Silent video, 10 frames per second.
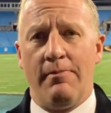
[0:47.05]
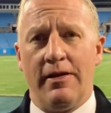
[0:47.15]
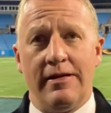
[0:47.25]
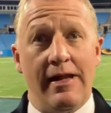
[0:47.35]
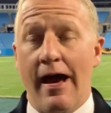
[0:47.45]

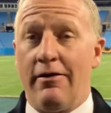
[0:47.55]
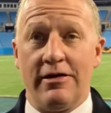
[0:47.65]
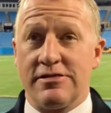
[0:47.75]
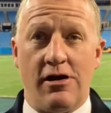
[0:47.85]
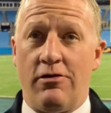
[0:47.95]
But
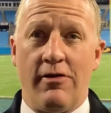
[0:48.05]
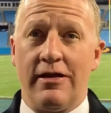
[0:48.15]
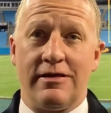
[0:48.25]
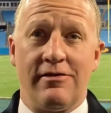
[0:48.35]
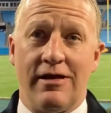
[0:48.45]
now it is all
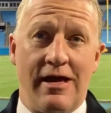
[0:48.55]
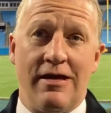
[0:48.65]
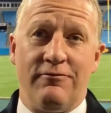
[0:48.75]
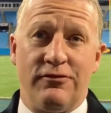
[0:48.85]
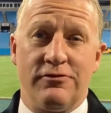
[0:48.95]
right there
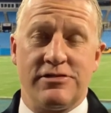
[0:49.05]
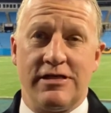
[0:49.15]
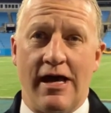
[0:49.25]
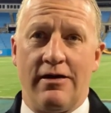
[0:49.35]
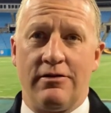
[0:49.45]
again for
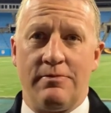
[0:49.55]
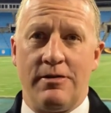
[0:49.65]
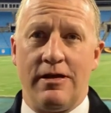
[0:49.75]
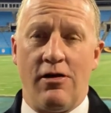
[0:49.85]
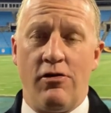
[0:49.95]
Seattle to
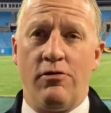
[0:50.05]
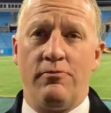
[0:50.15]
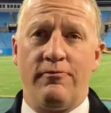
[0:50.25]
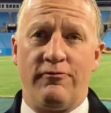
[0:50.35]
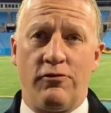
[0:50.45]
be
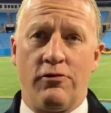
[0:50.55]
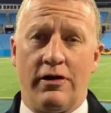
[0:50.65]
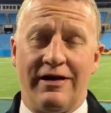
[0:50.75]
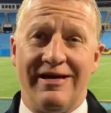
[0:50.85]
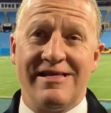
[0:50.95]
home
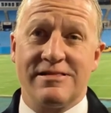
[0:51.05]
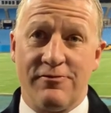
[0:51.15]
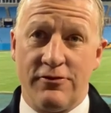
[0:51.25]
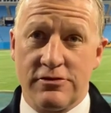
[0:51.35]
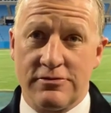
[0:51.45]
for at least
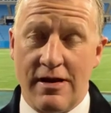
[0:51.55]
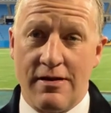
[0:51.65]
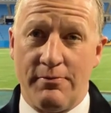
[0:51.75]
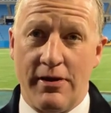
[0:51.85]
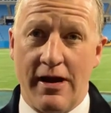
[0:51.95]
the first
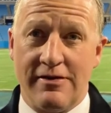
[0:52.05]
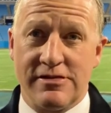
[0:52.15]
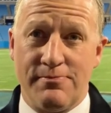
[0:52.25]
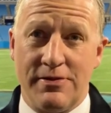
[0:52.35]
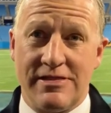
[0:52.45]
round of the
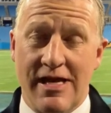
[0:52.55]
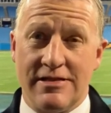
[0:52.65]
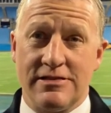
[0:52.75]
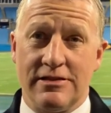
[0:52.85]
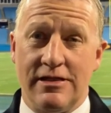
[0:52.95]
playoffs and
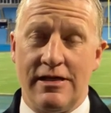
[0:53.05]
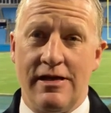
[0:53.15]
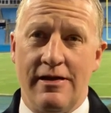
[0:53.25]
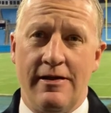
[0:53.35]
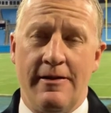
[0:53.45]
potentially